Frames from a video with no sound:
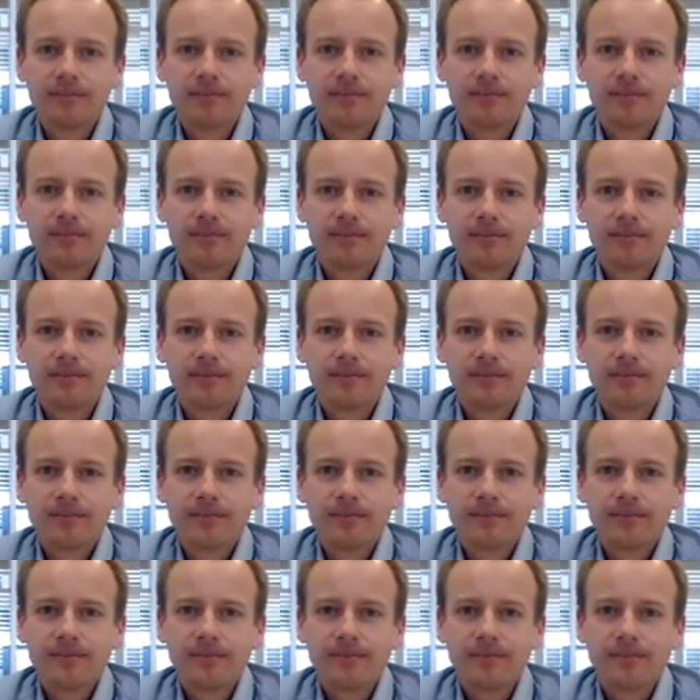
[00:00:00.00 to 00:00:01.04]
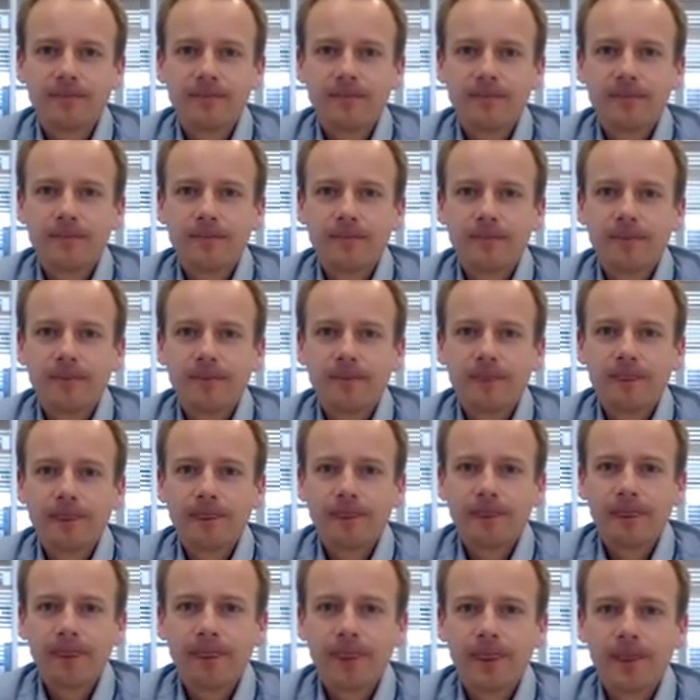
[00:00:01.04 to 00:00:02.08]

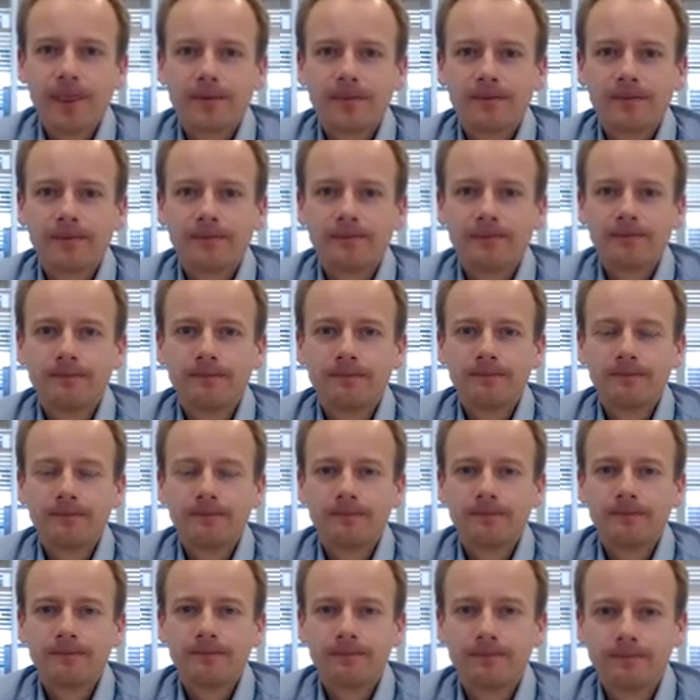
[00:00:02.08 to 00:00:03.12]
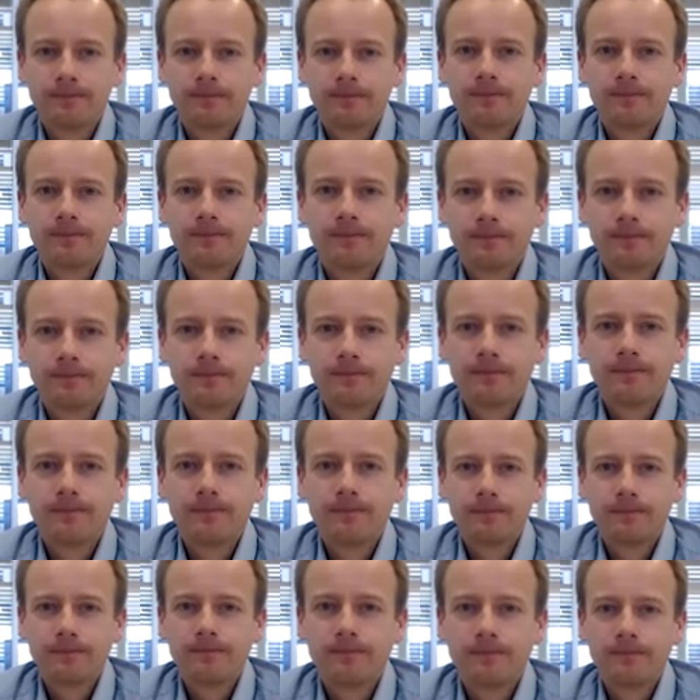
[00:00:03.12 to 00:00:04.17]

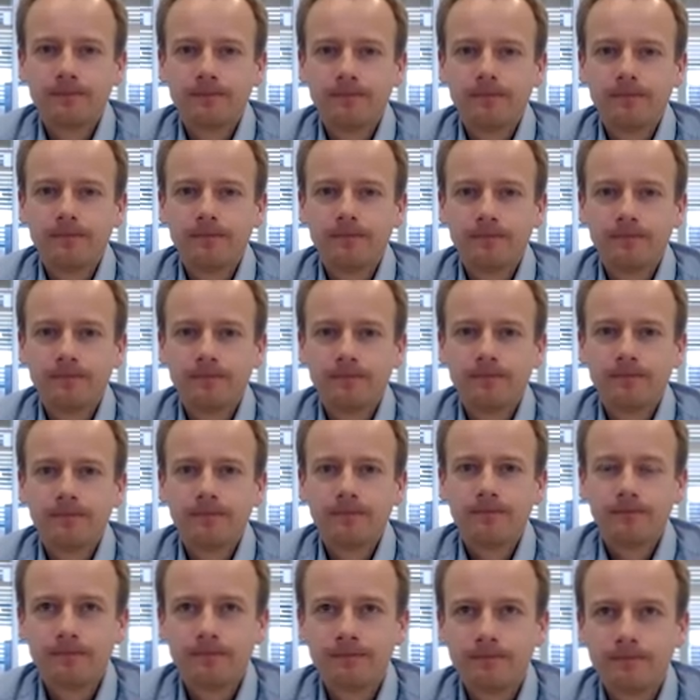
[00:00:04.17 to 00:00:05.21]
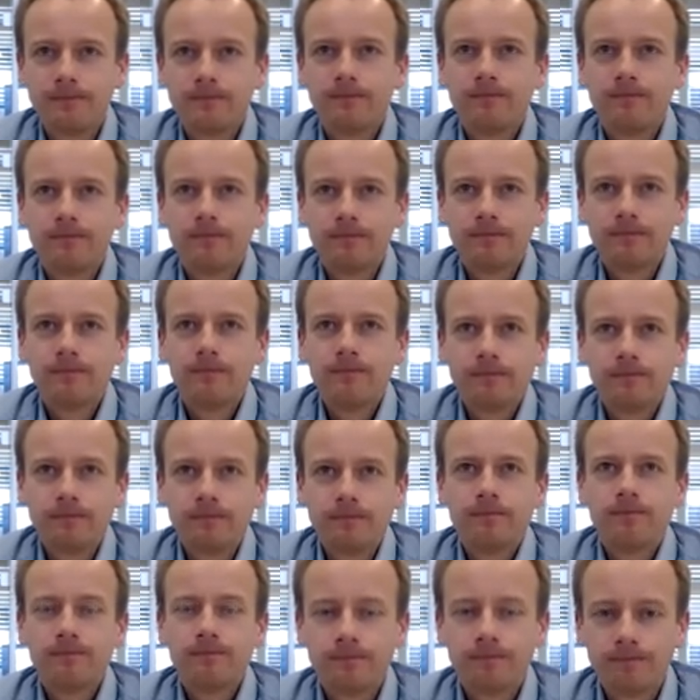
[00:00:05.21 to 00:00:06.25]

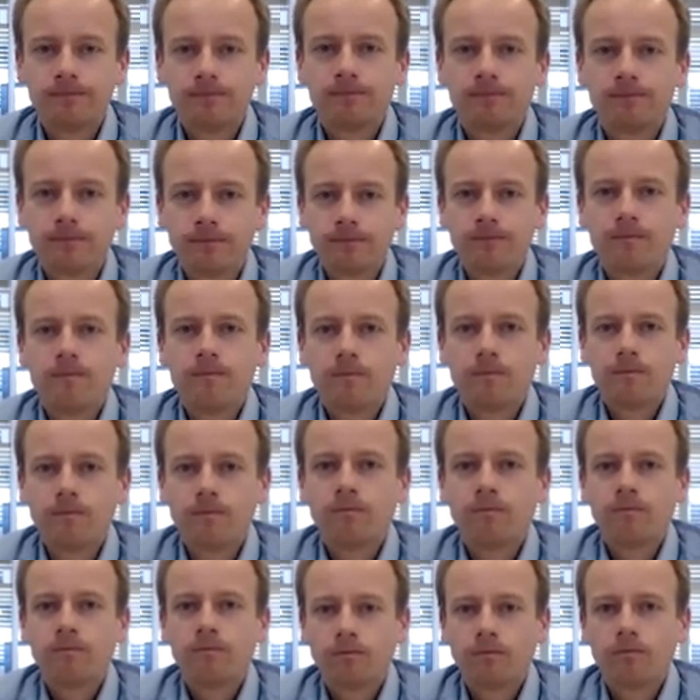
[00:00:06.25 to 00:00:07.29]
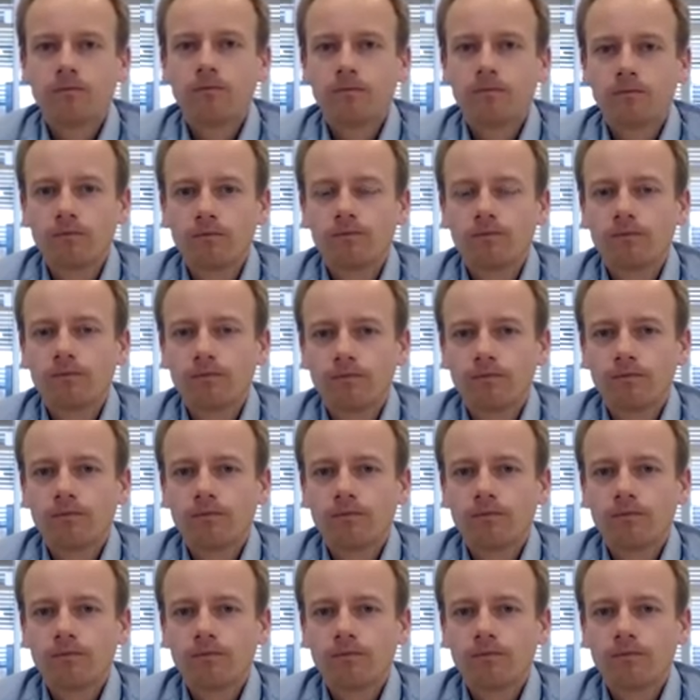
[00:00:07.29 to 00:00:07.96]
[no speech]